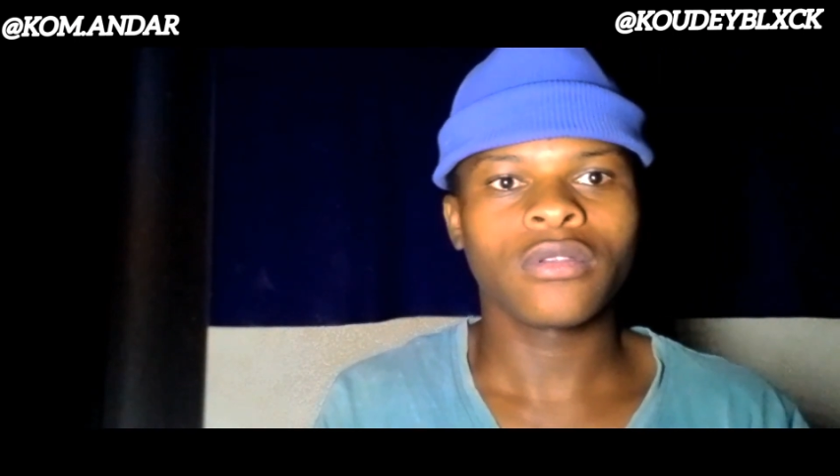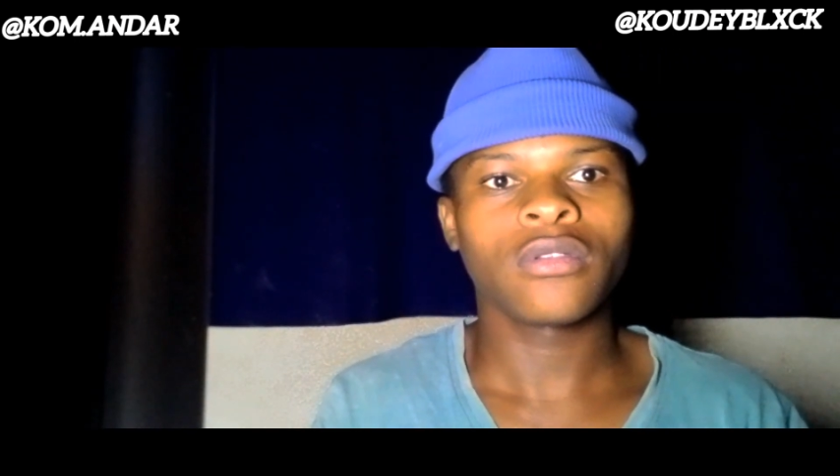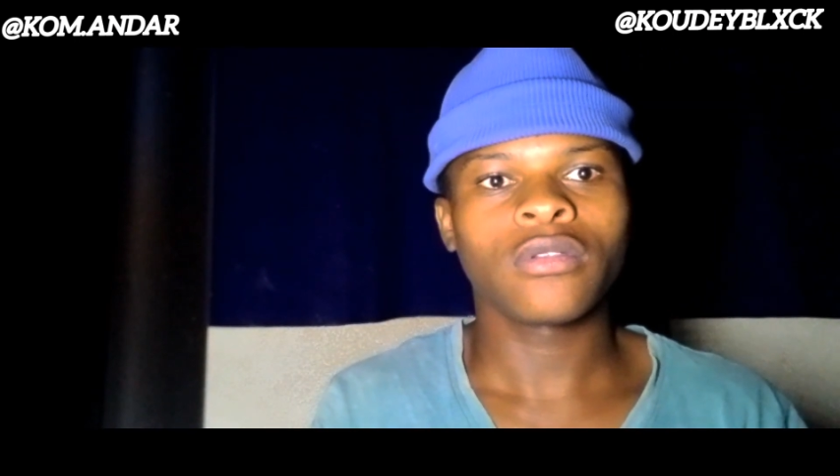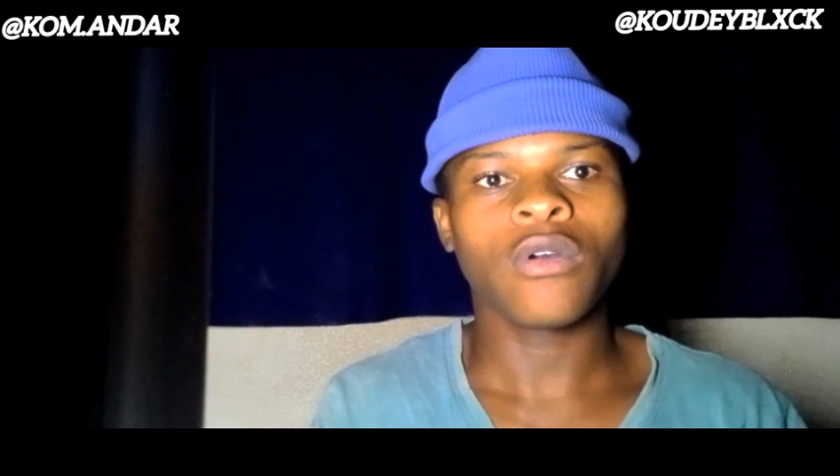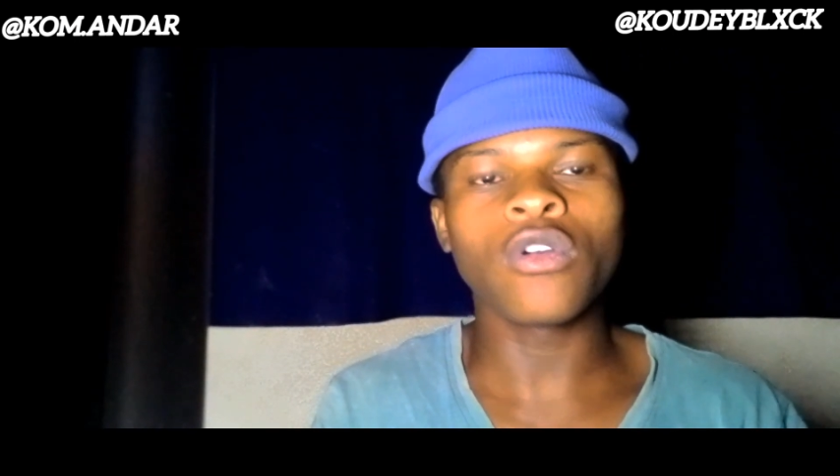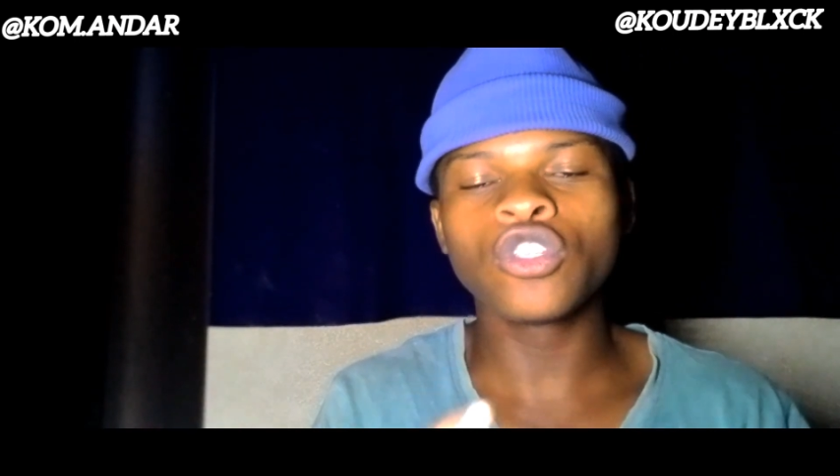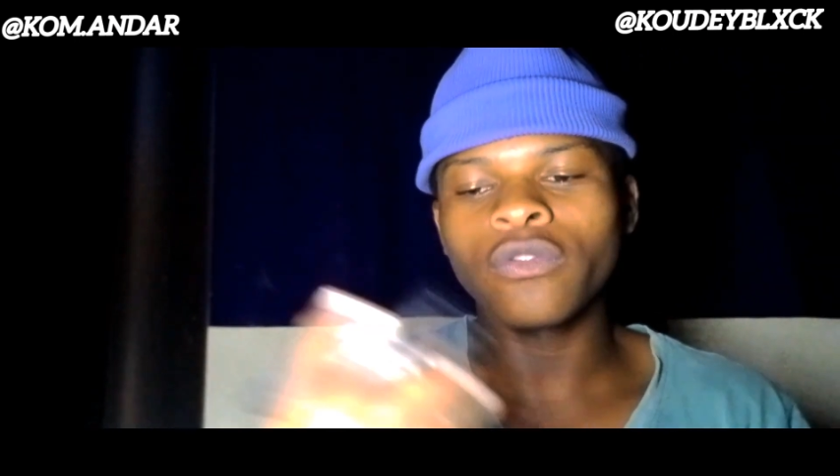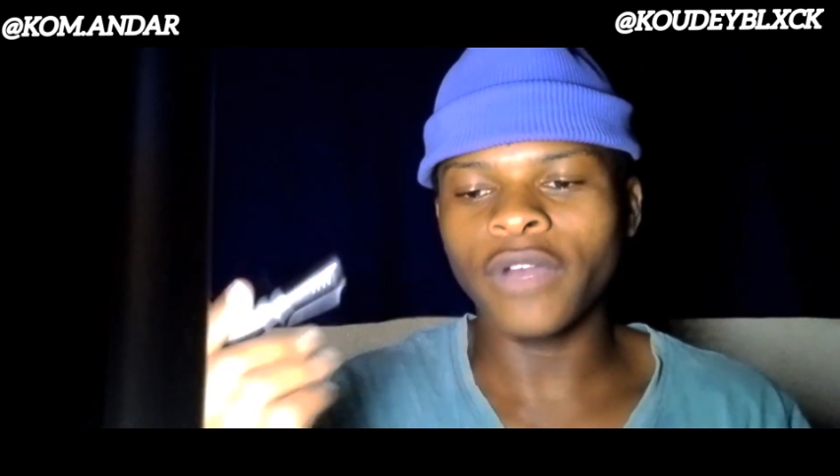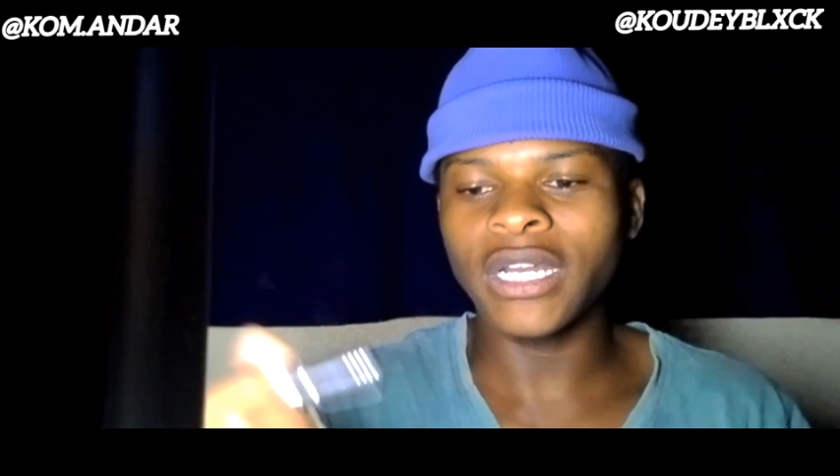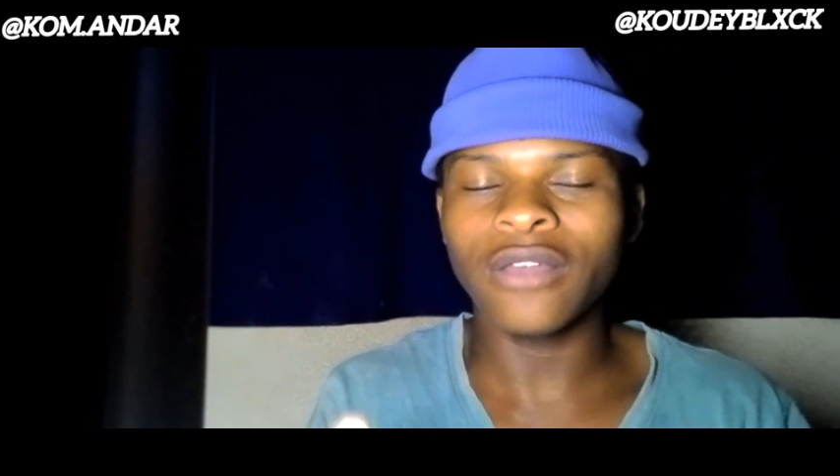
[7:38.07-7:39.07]
only to
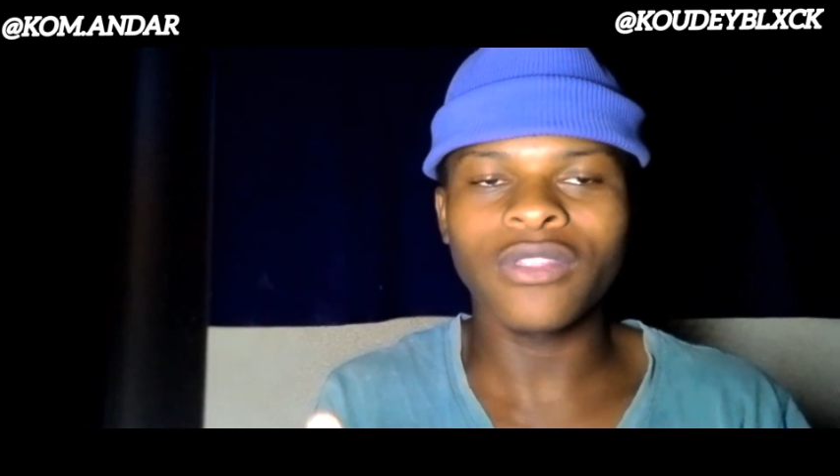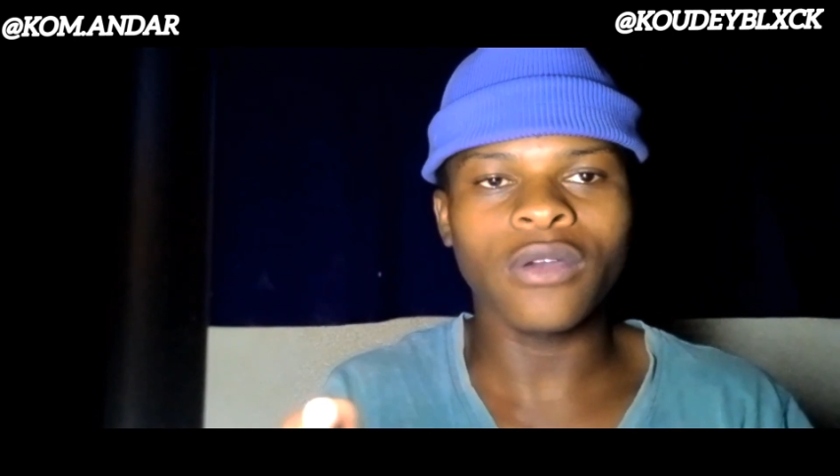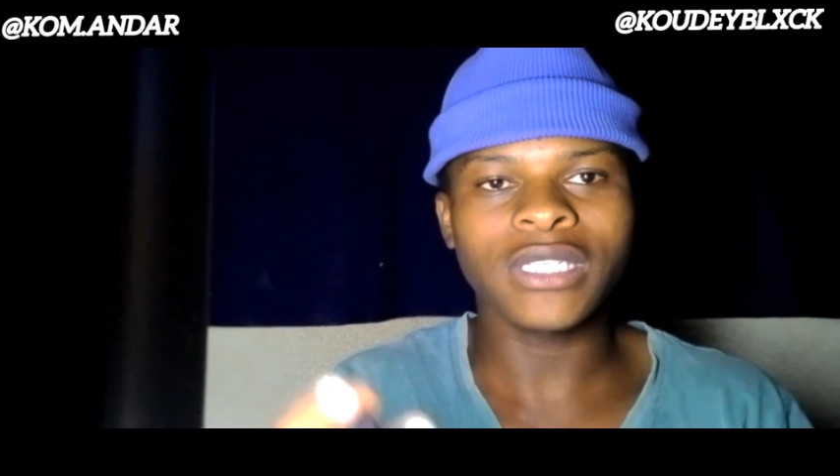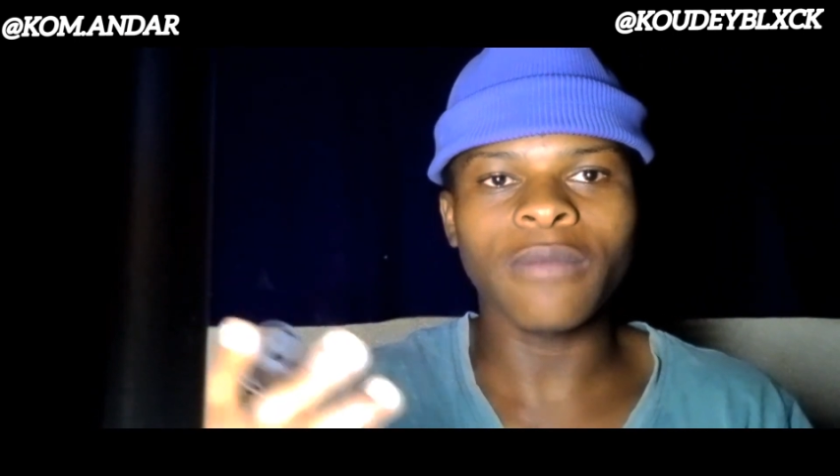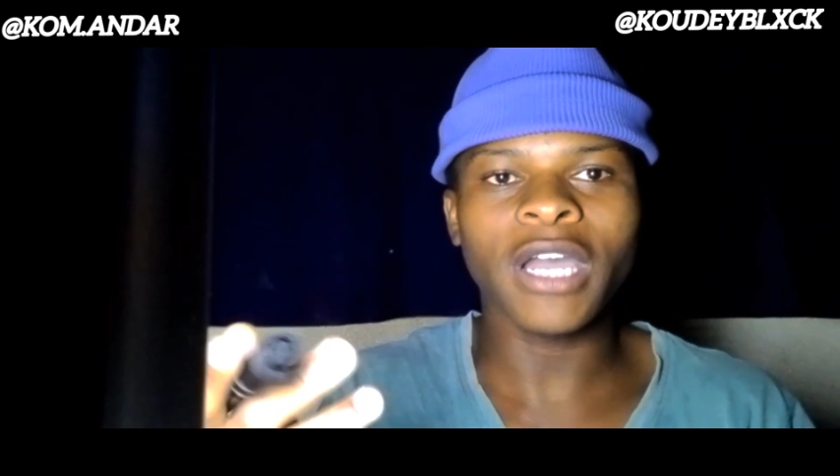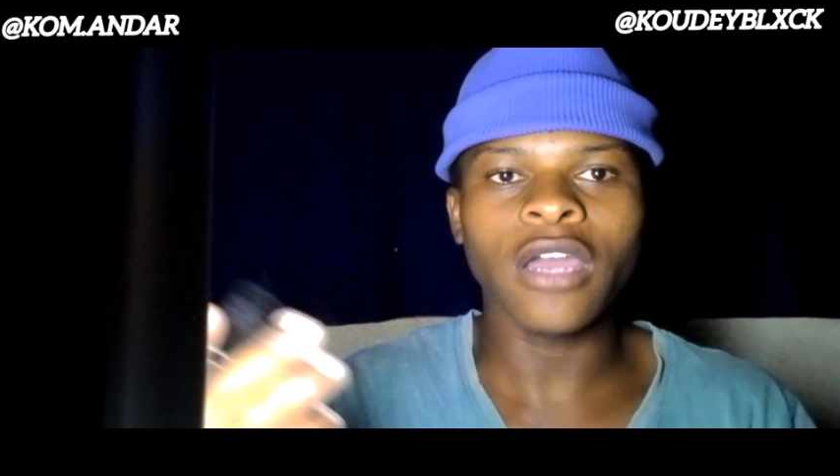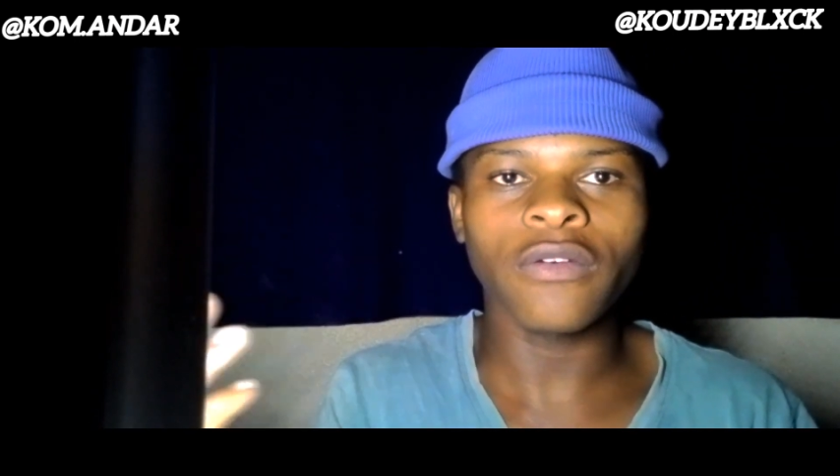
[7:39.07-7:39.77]
find out they were some kind of